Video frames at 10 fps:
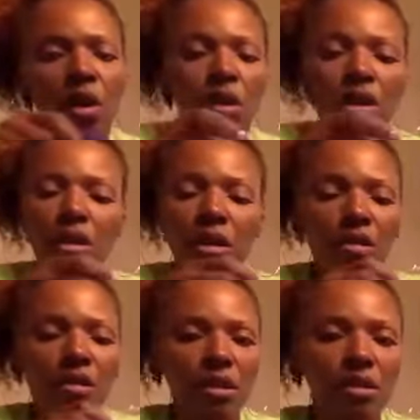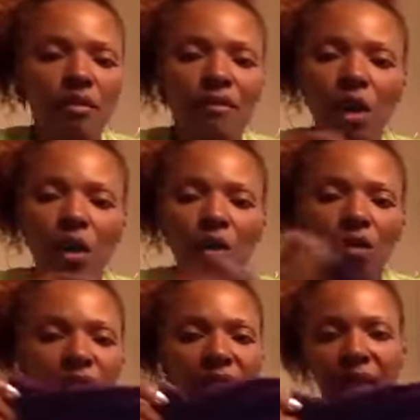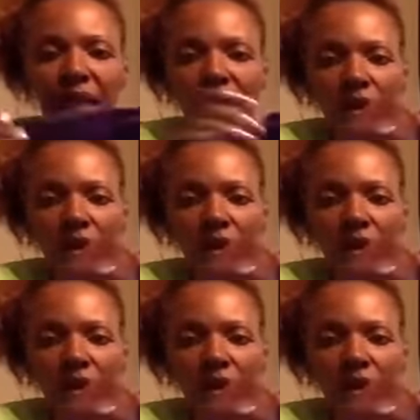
Or you can do the little fold thing